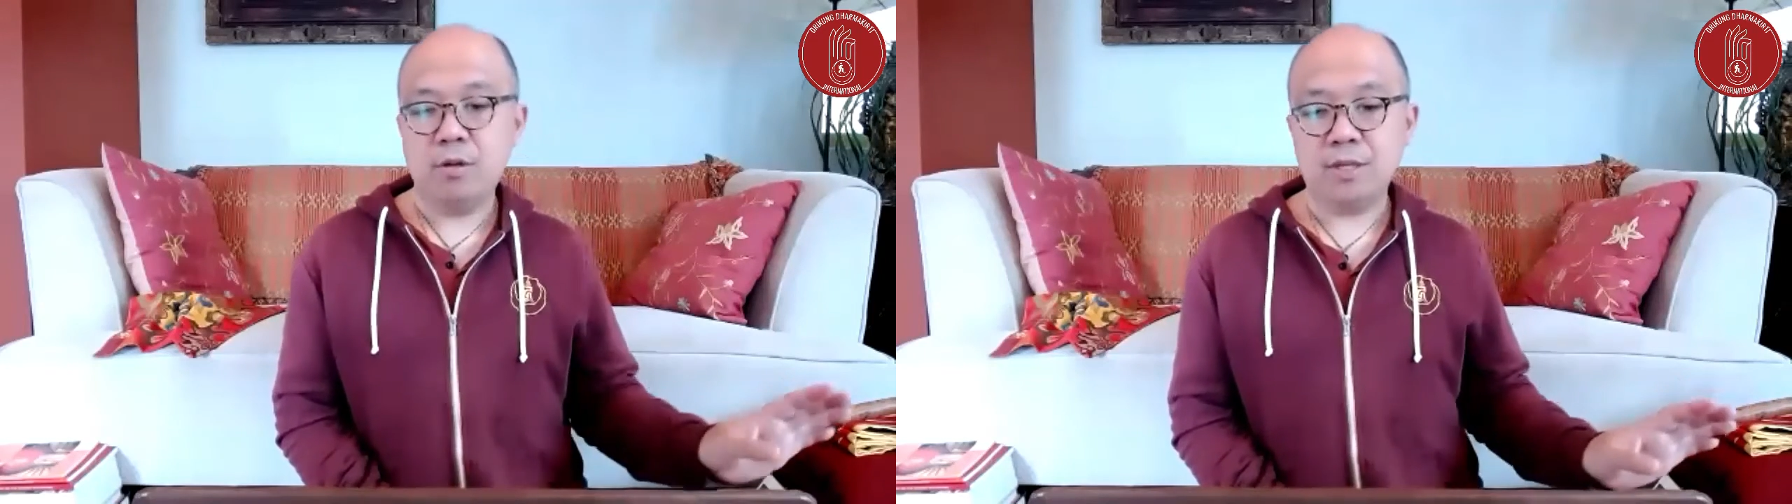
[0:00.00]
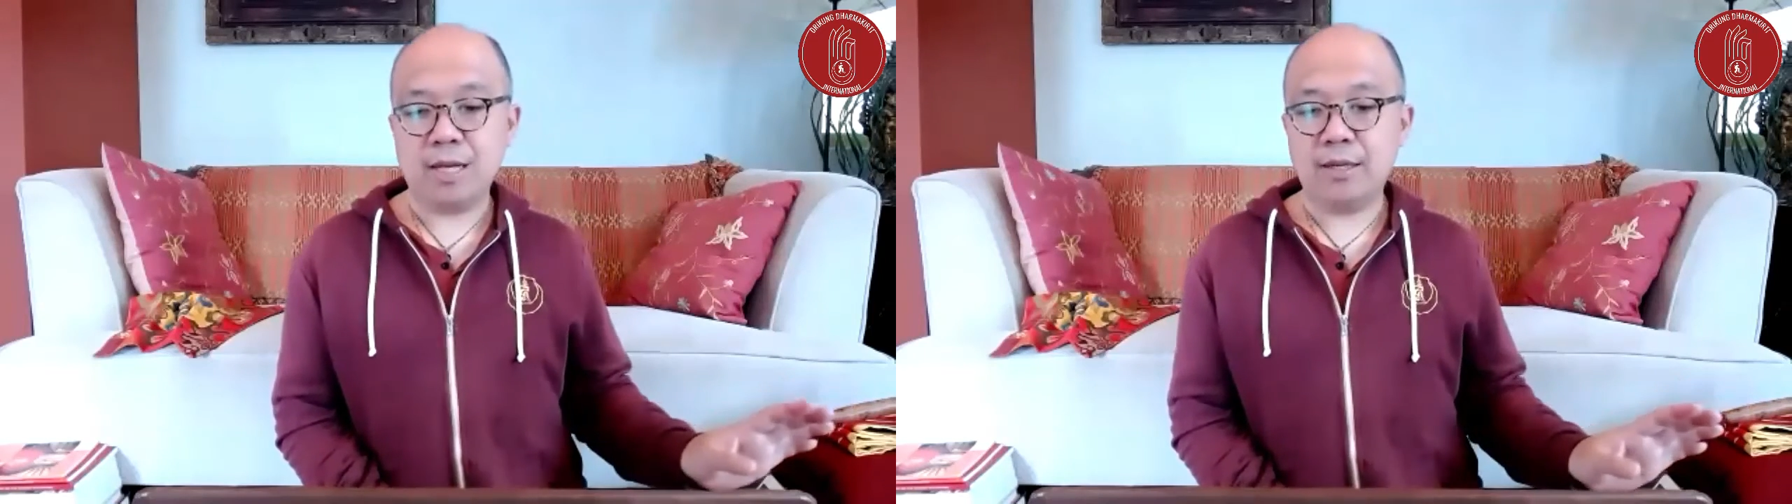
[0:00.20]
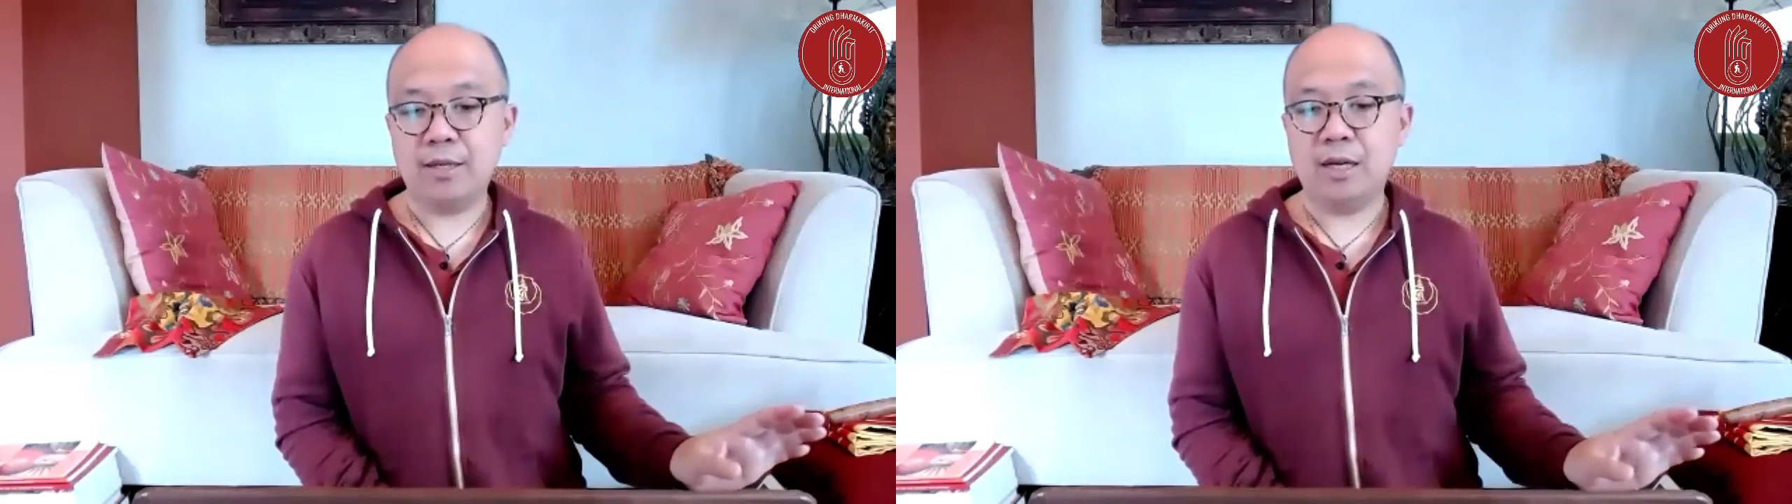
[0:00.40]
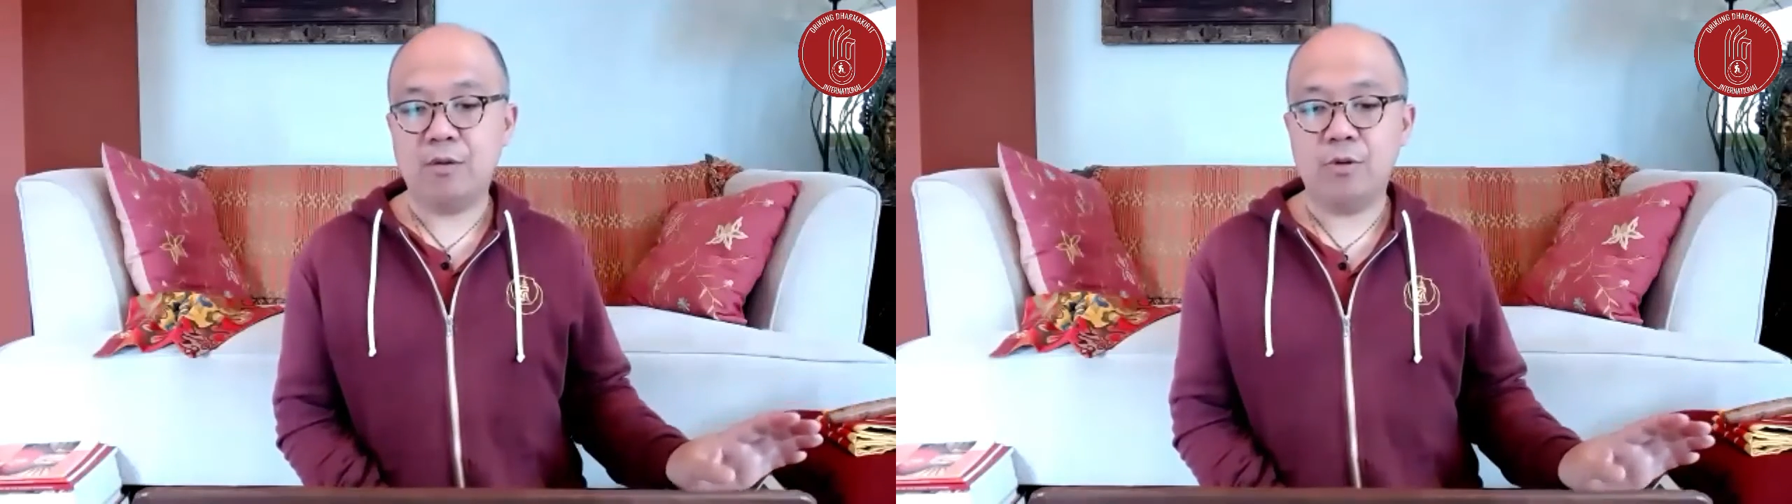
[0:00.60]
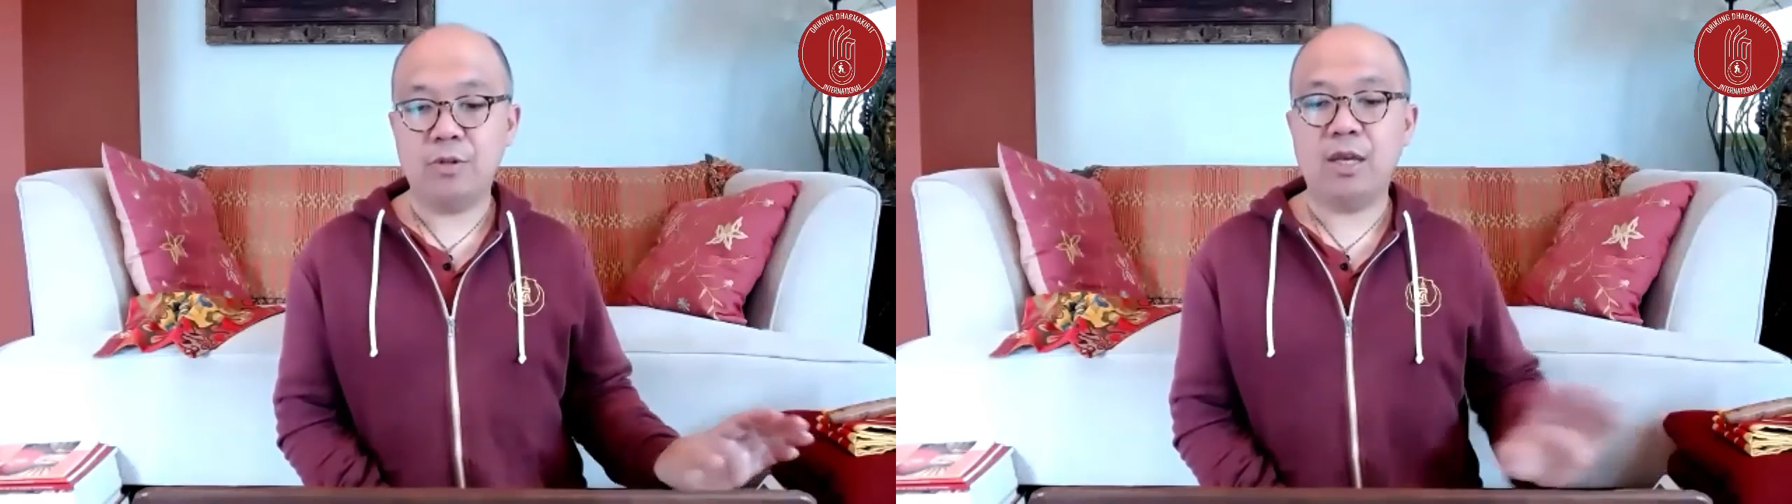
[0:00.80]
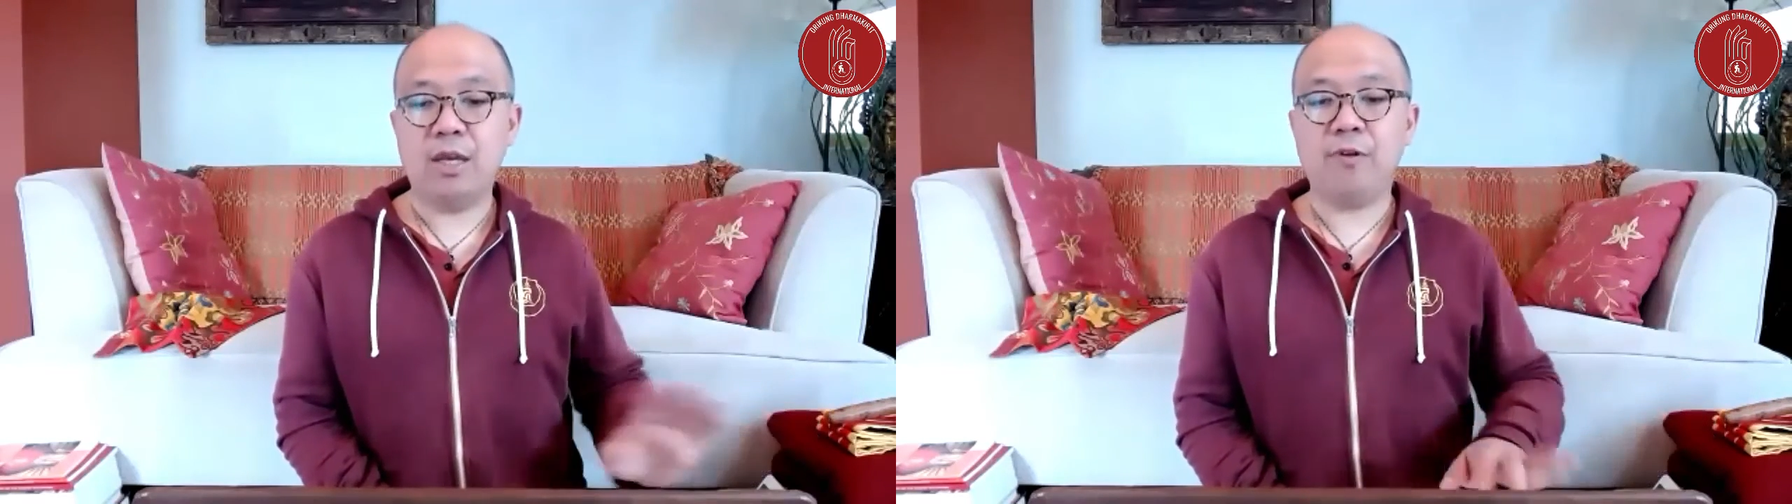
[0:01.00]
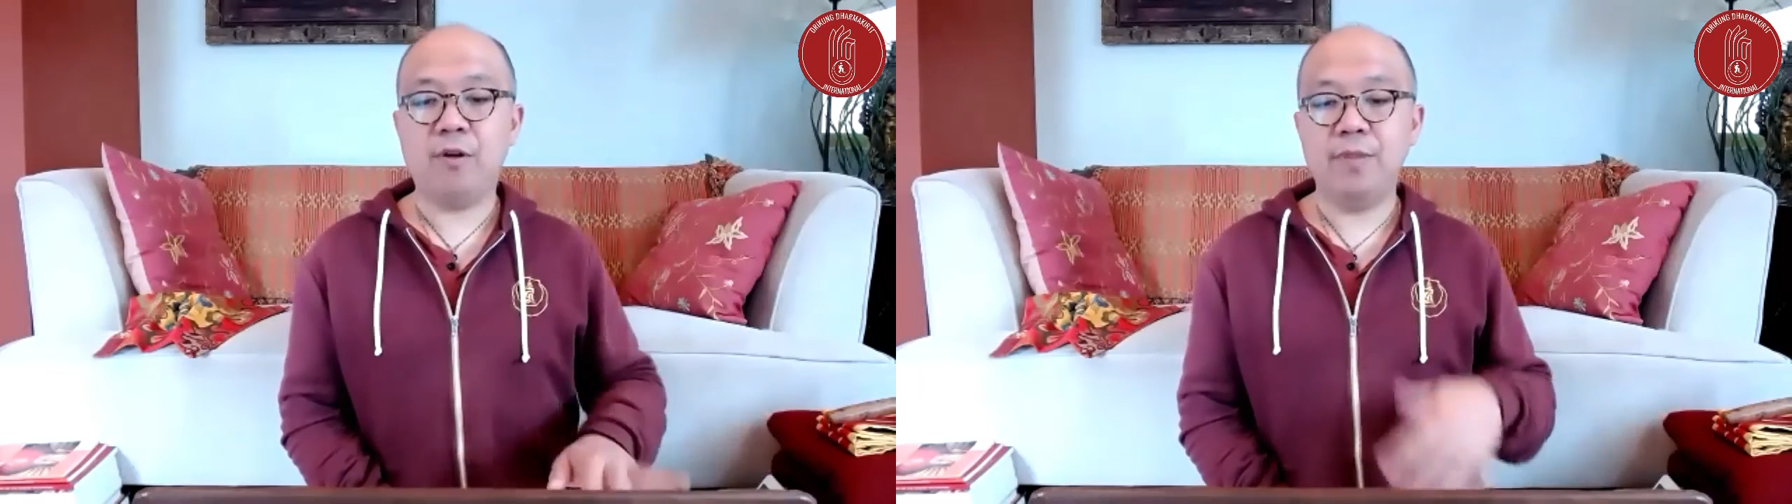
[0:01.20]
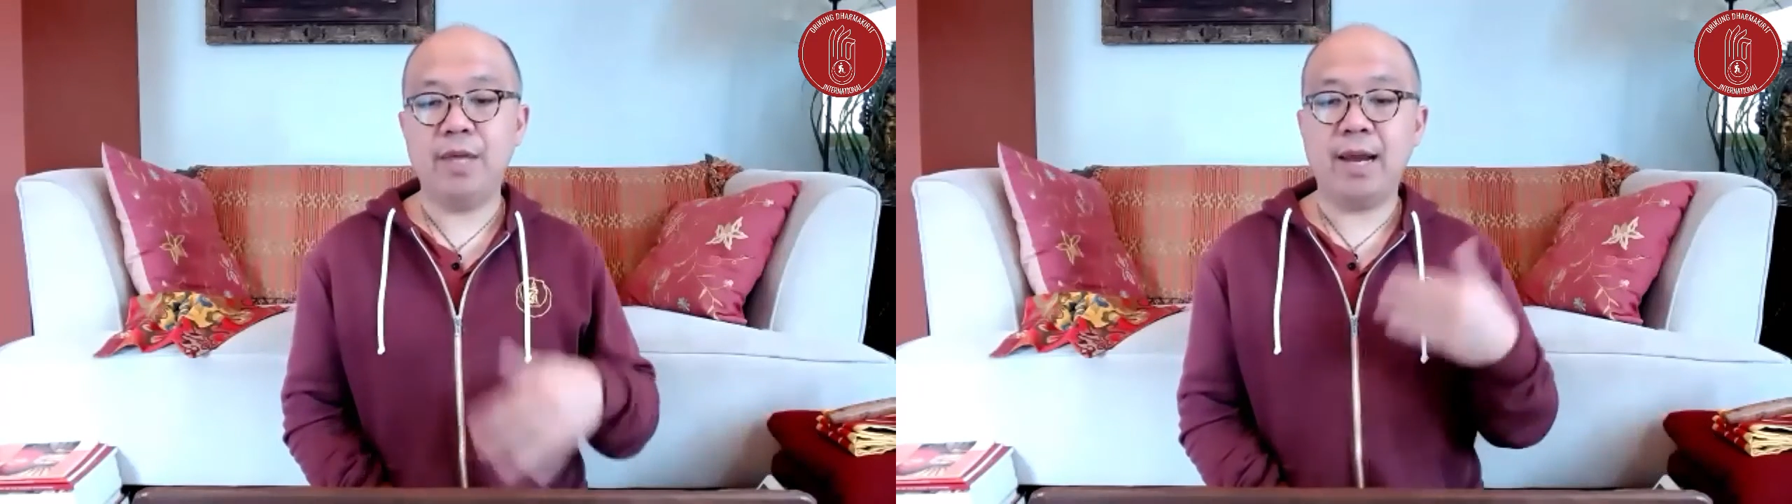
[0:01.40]
sadhana will say
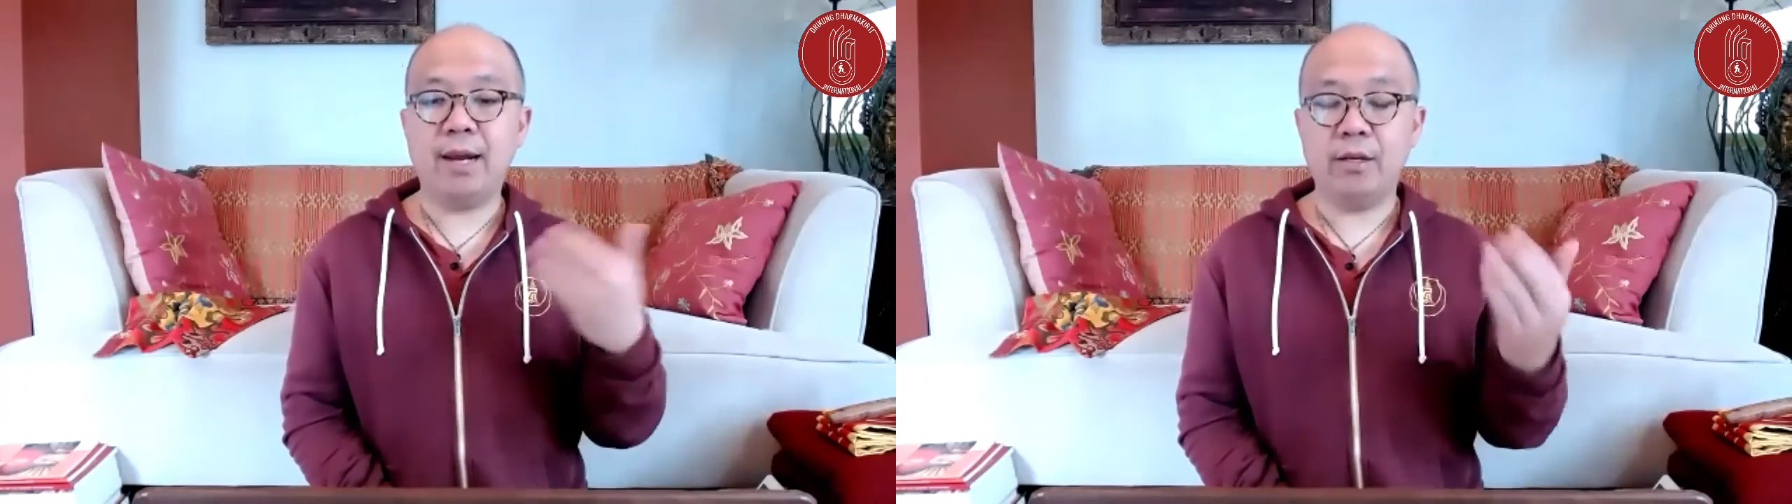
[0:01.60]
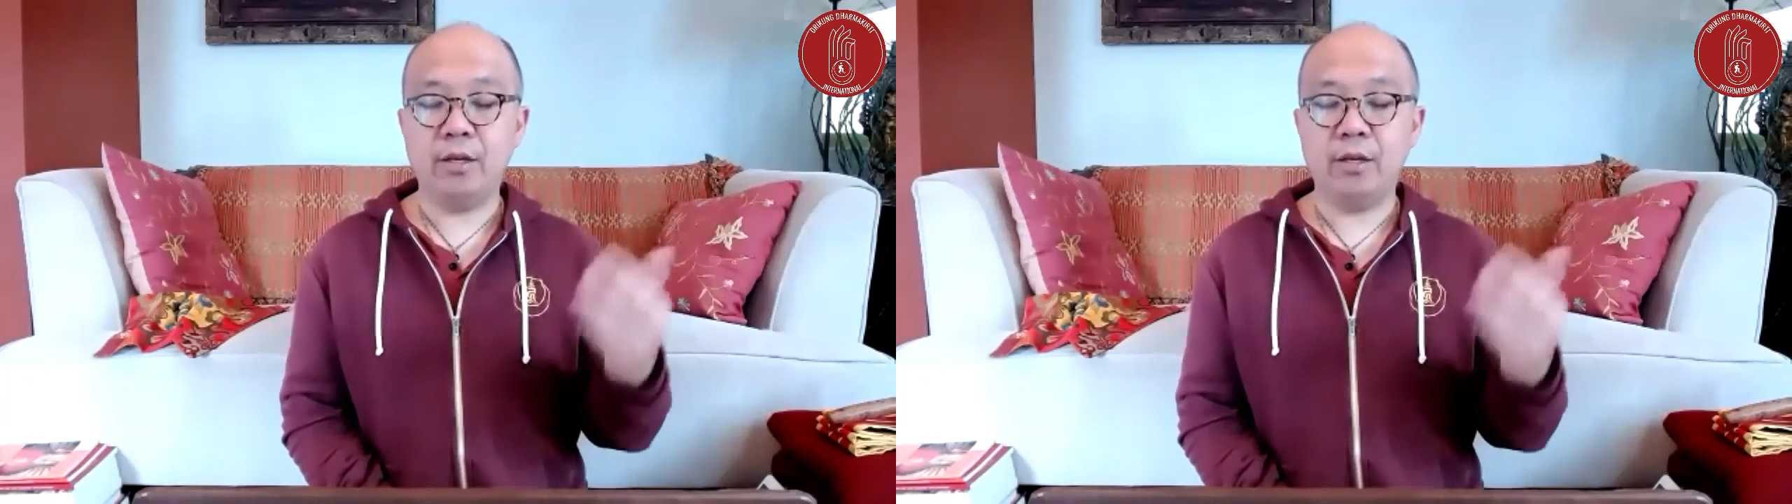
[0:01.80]
from there,